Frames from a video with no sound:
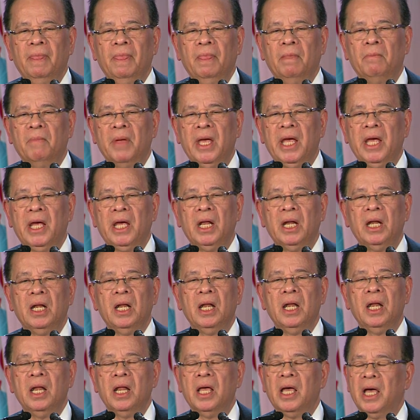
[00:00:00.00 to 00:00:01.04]
male
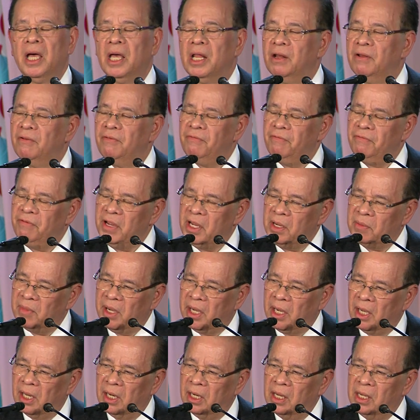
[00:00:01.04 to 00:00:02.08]
and
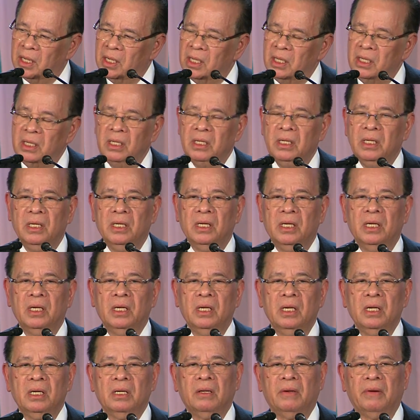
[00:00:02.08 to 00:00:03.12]
female, he
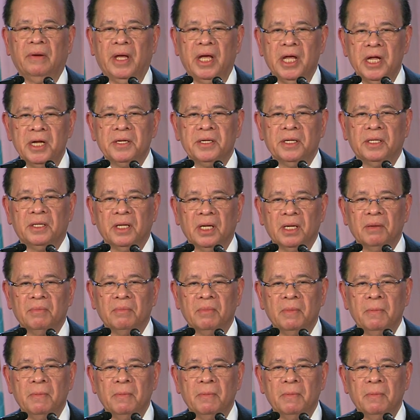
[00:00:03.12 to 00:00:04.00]
created them.